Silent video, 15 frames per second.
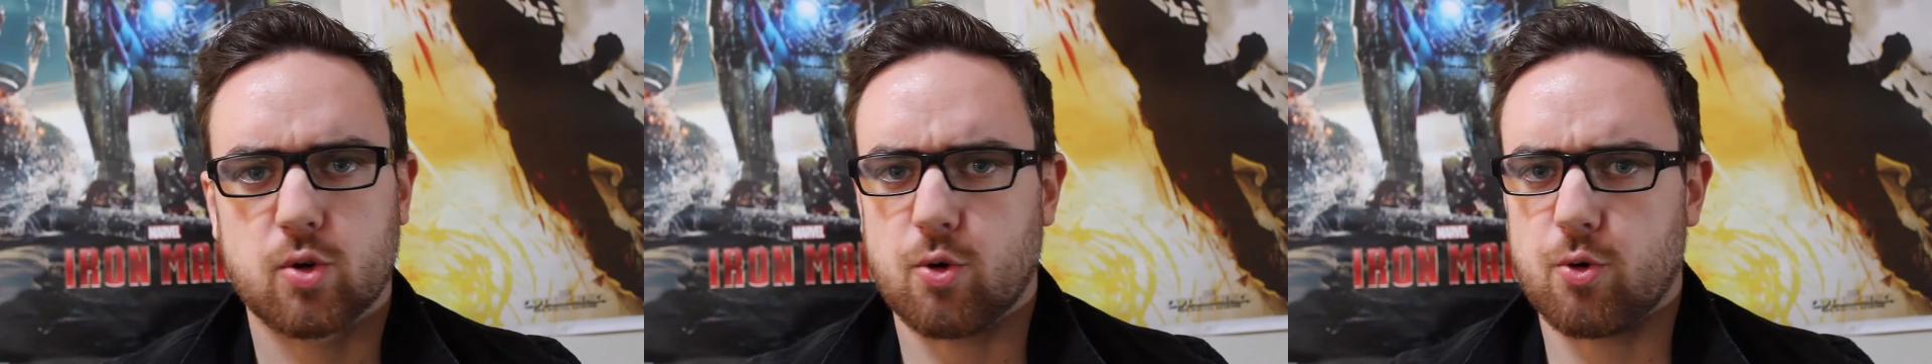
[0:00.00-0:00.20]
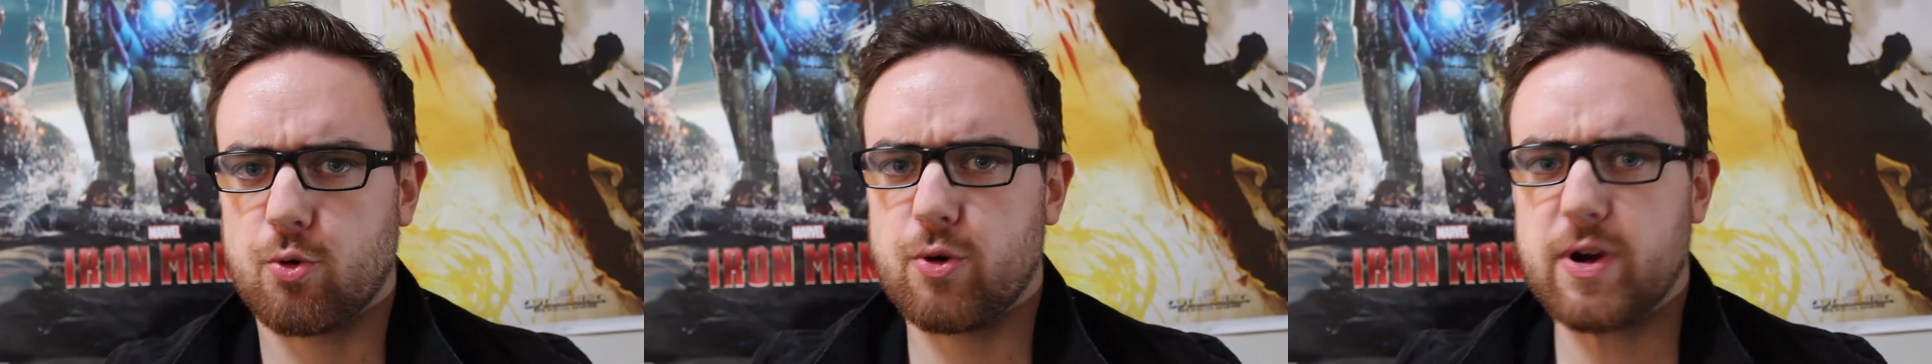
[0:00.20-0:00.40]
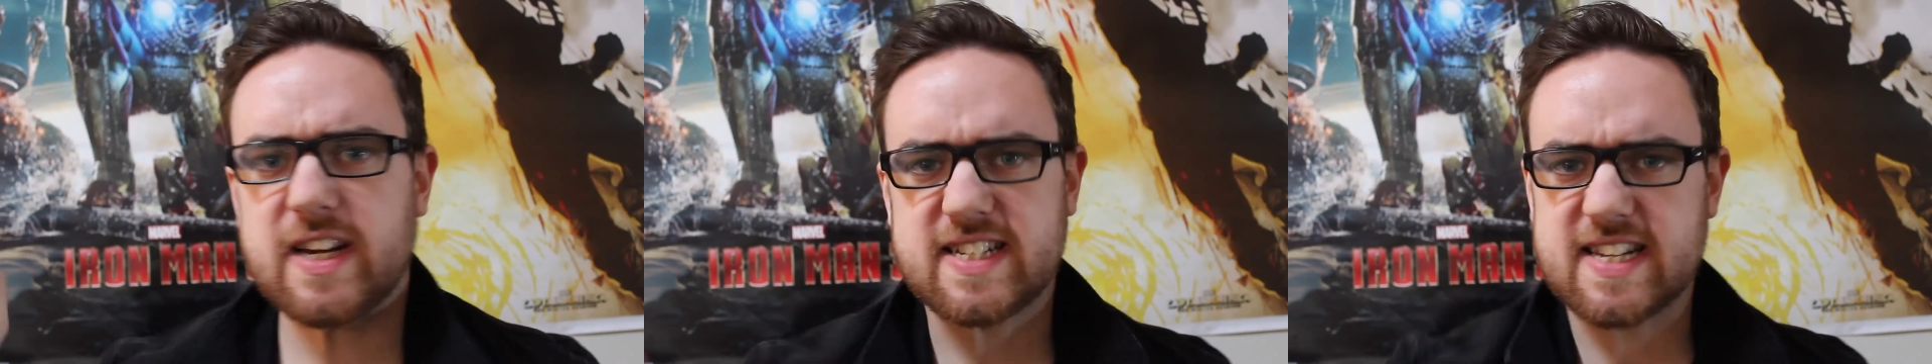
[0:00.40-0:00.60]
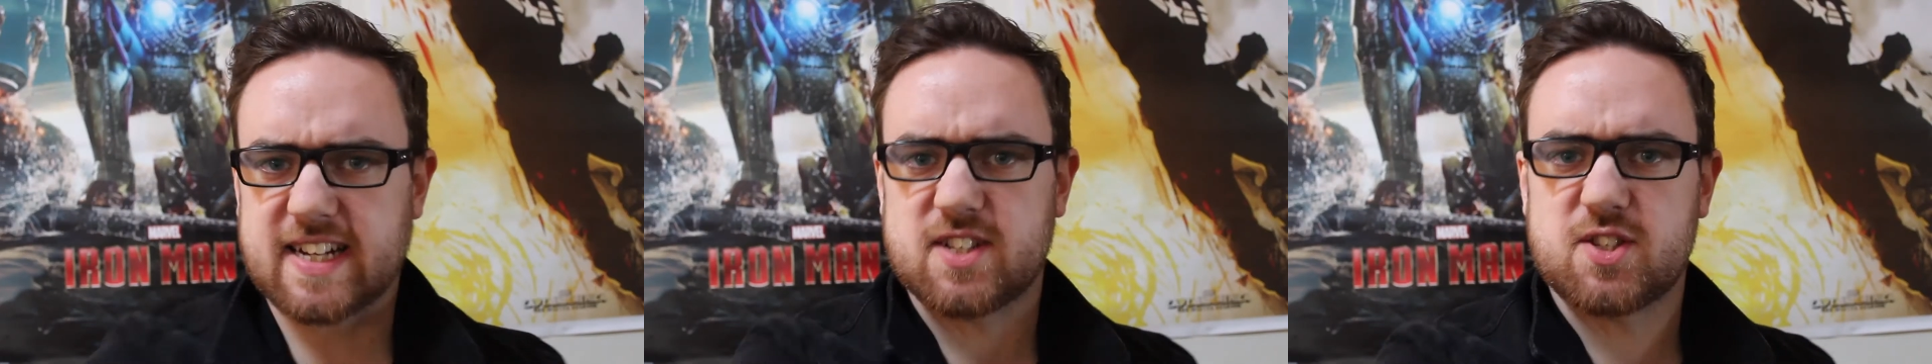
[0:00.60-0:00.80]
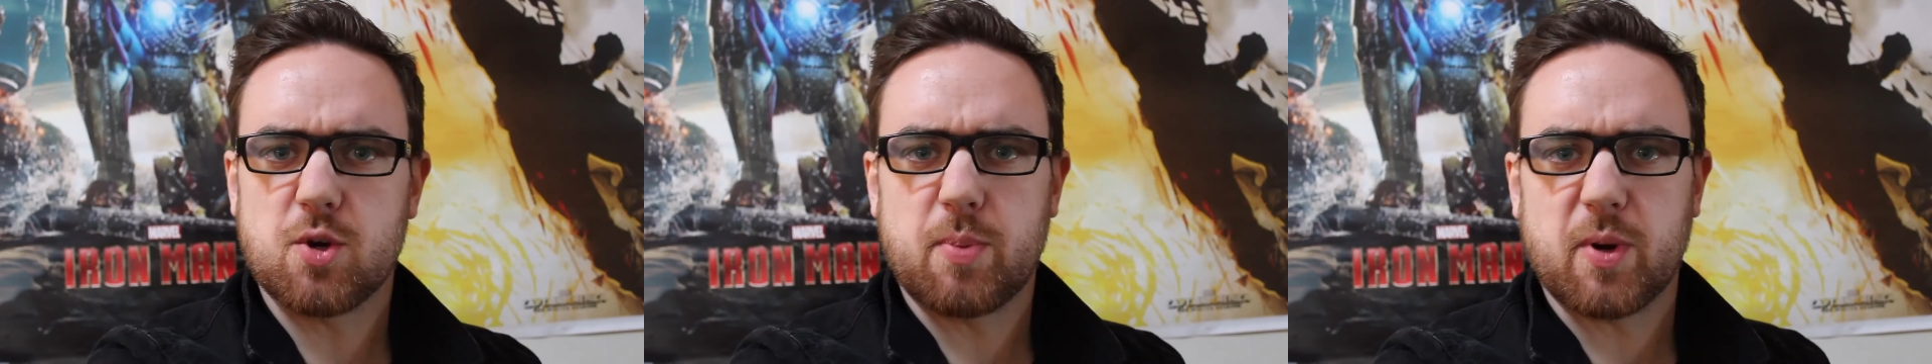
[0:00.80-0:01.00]

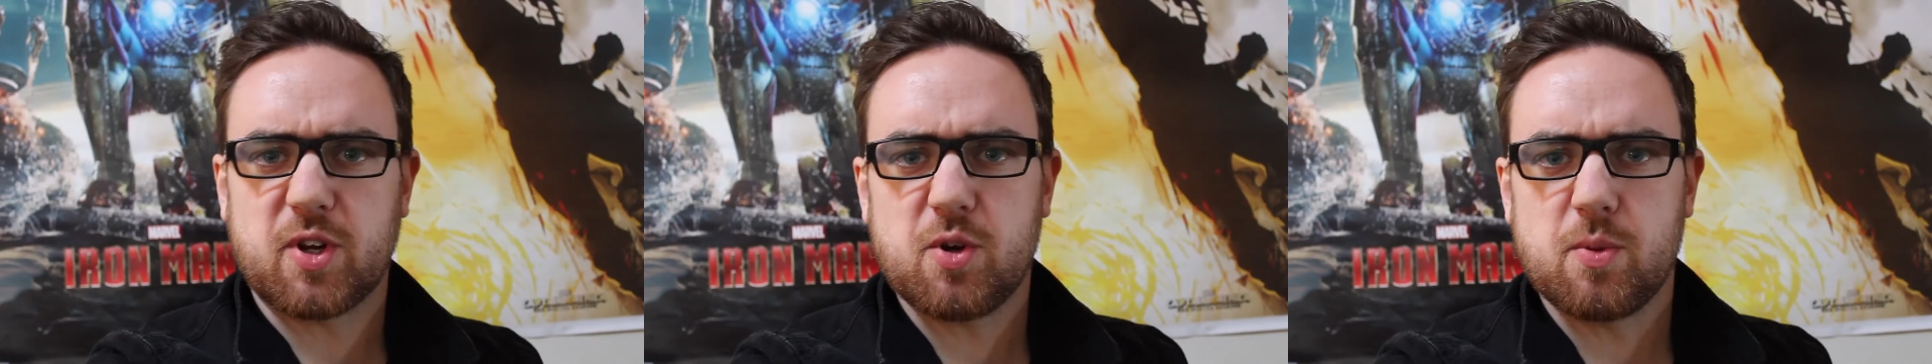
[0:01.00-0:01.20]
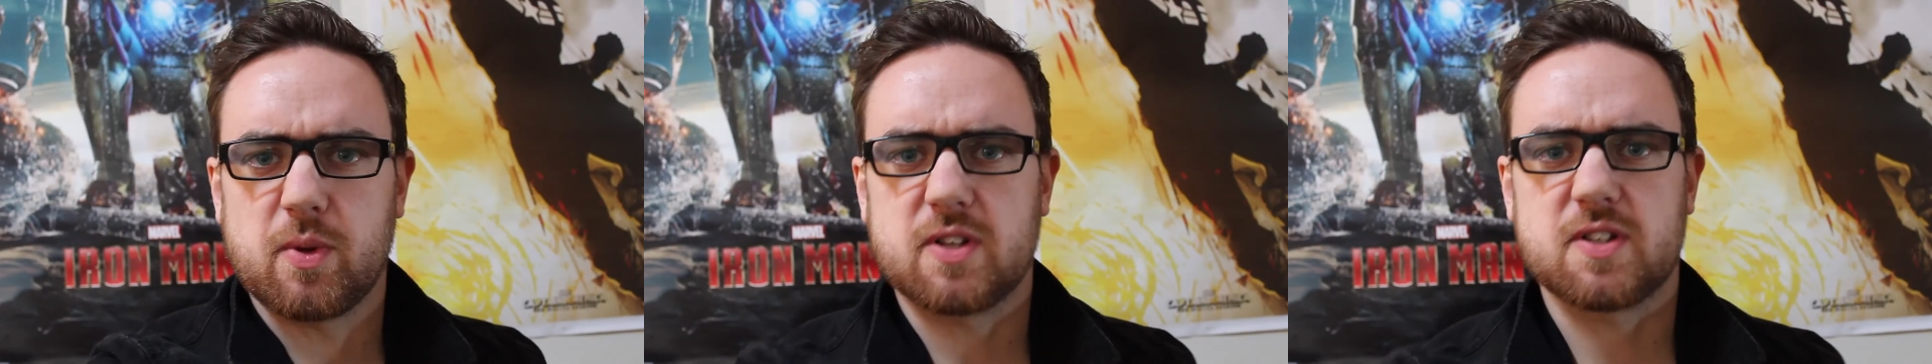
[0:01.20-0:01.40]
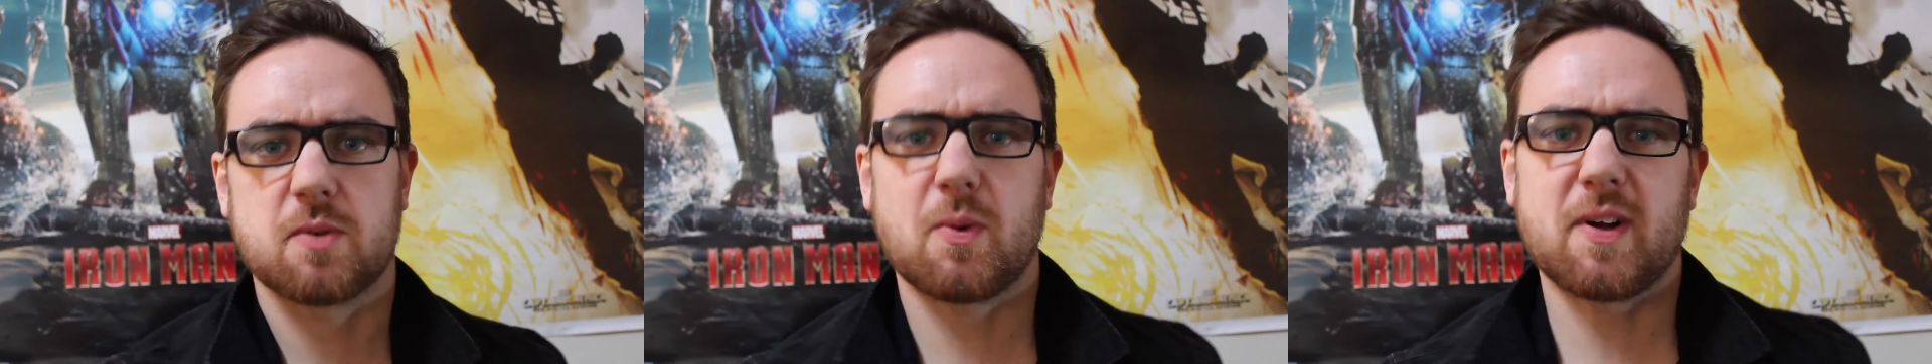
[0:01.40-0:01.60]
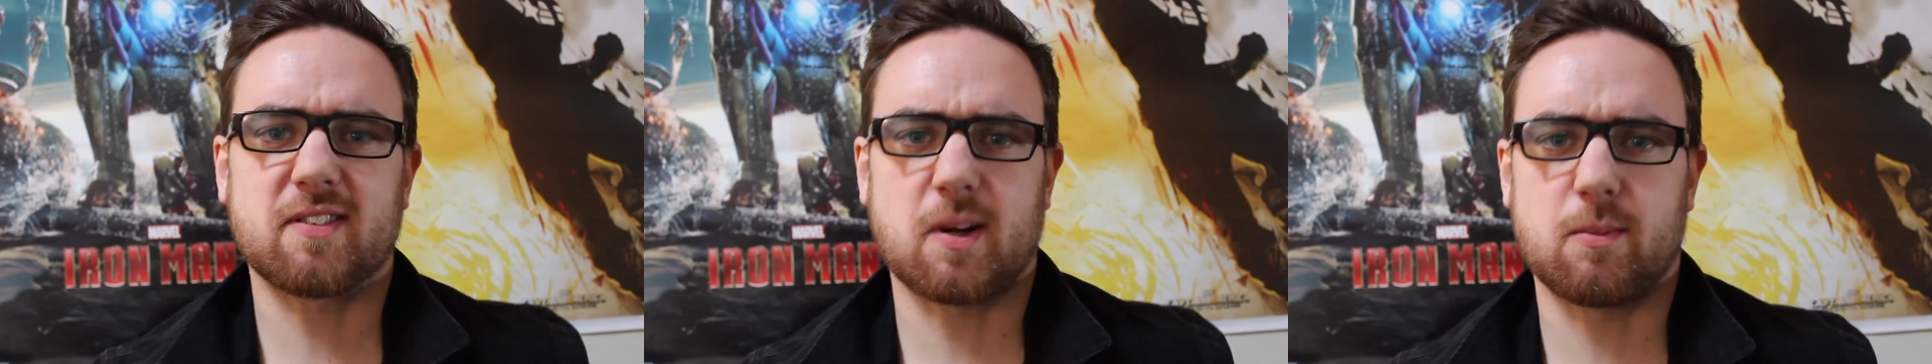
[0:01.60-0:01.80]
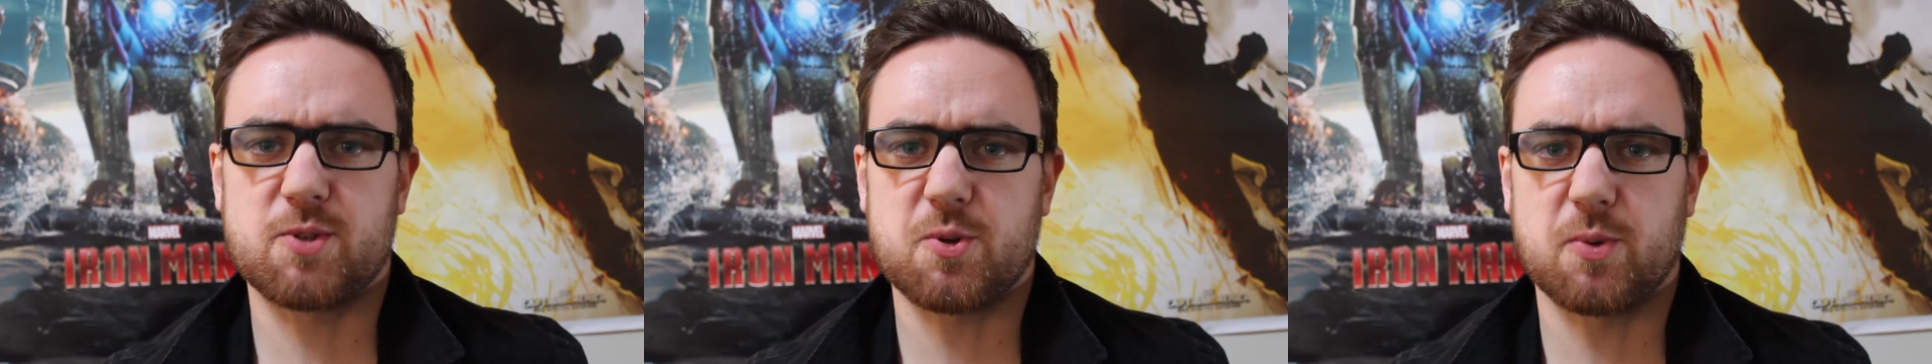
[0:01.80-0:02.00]
Greetings superhumans and
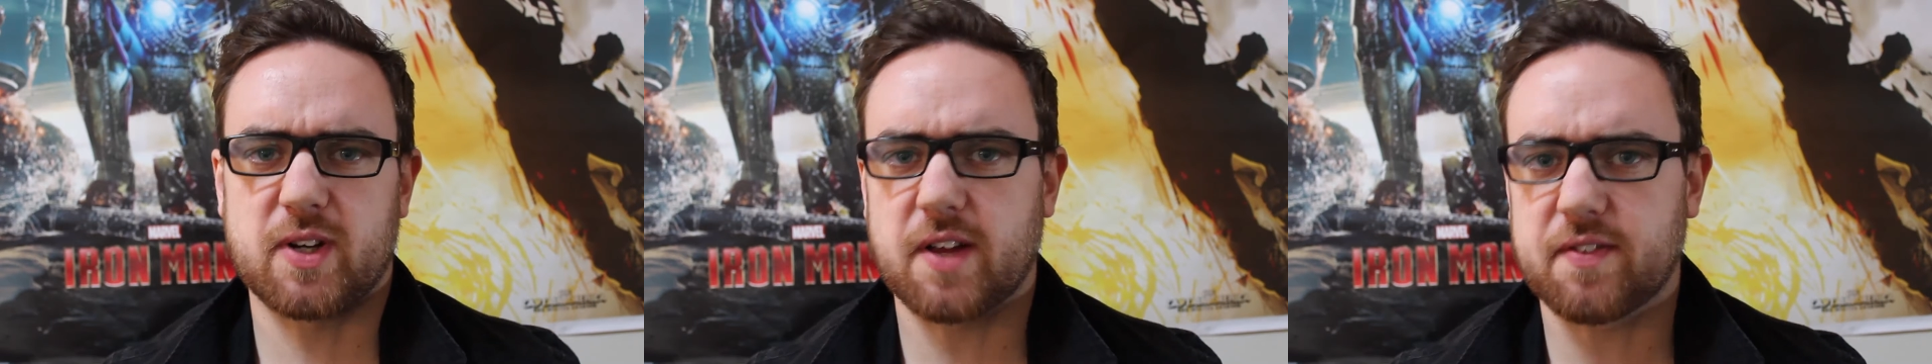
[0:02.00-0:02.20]
welcome to